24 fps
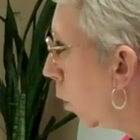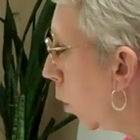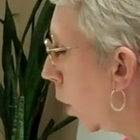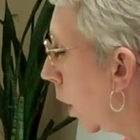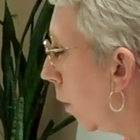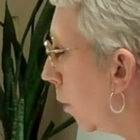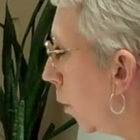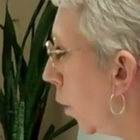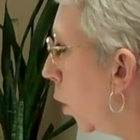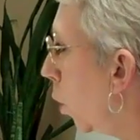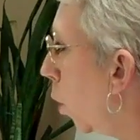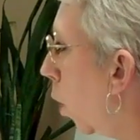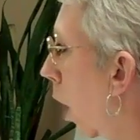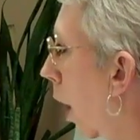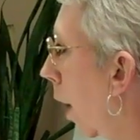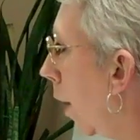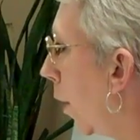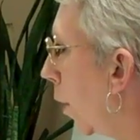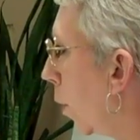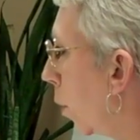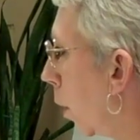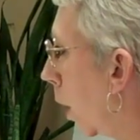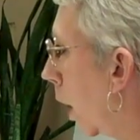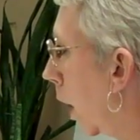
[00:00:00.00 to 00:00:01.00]
if you
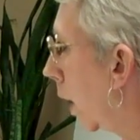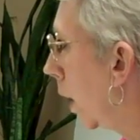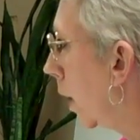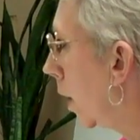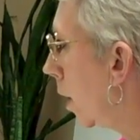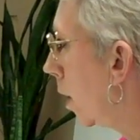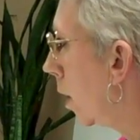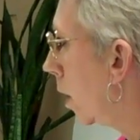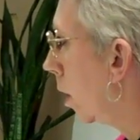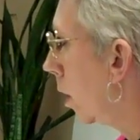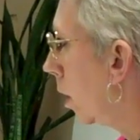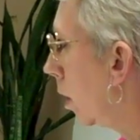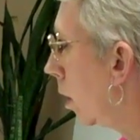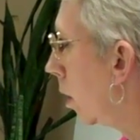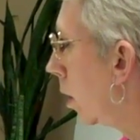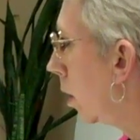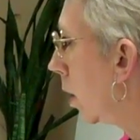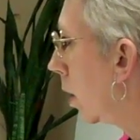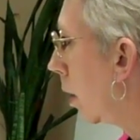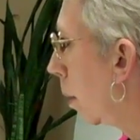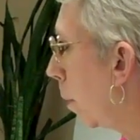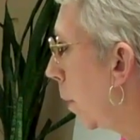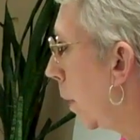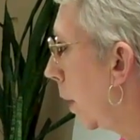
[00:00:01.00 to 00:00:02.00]
authorized
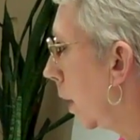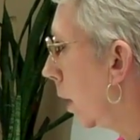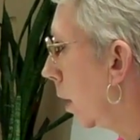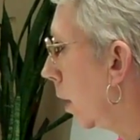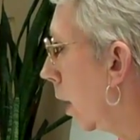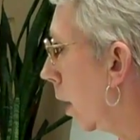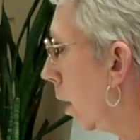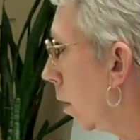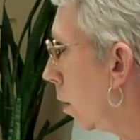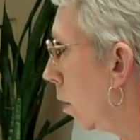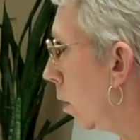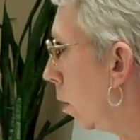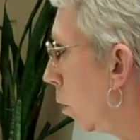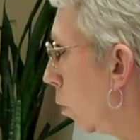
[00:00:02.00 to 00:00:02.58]
something that